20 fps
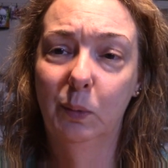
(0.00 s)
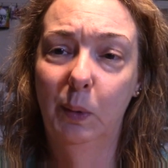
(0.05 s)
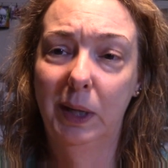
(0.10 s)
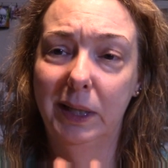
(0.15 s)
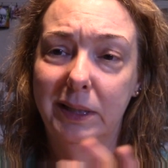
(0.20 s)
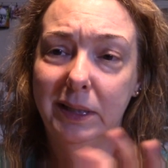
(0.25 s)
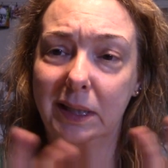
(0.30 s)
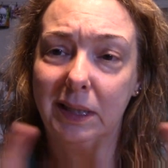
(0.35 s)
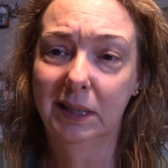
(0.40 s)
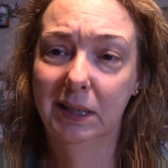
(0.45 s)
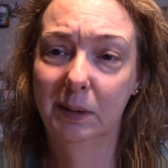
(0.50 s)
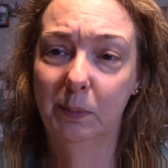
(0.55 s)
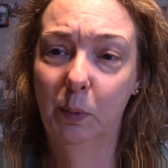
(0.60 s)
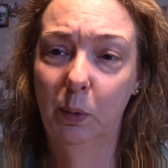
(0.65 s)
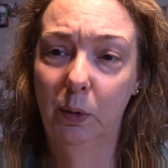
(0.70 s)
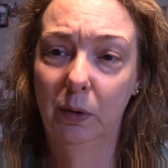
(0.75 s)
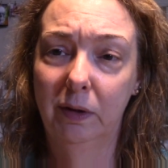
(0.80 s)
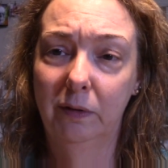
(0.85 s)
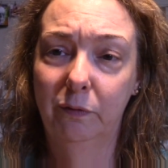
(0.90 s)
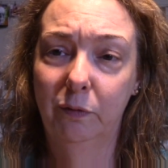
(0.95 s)
ways to
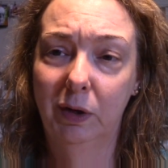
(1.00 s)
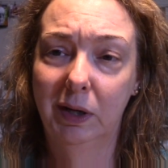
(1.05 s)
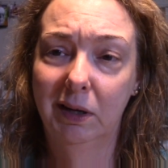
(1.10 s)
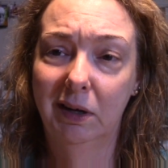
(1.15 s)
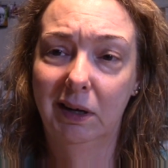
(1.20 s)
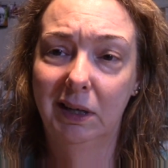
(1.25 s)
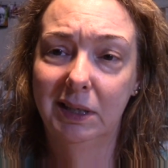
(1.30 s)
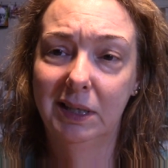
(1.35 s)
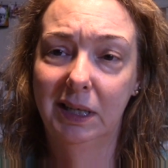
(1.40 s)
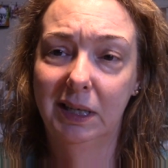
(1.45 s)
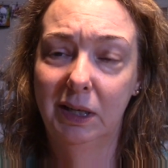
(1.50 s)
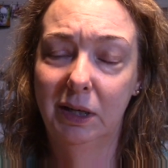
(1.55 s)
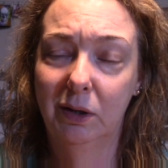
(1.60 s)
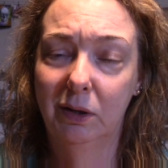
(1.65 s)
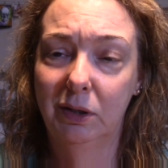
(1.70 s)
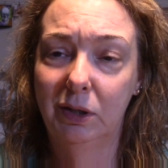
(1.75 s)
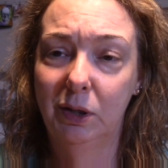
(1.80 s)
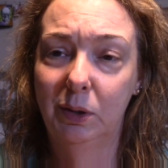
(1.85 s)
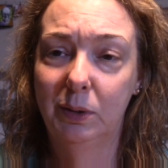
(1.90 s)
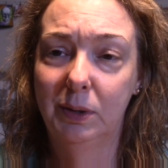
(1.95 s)
support the free content here
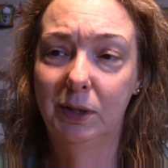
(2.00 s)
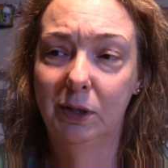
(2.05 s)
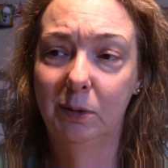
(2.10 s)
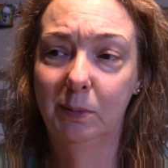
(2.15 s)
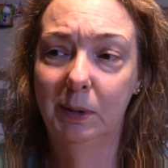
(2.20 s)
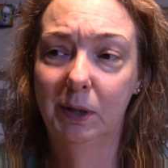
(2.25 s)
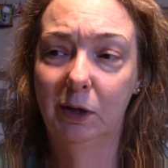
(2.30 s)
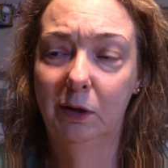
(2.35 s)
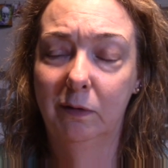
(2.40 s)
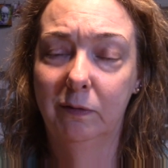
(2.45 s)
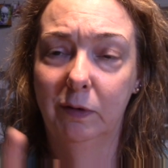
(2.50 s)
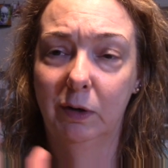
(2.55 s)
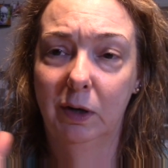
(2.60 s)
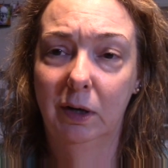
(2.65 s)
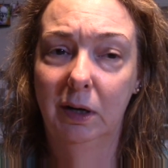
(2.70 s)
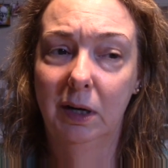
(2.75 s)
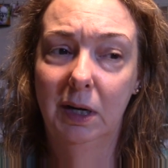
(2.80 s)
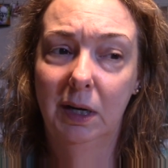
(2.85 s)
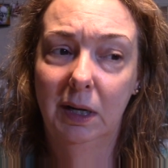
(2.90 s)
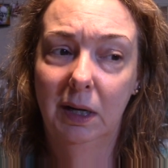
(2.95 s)
on YouTube and
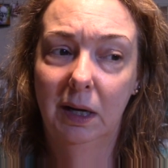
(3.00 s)
over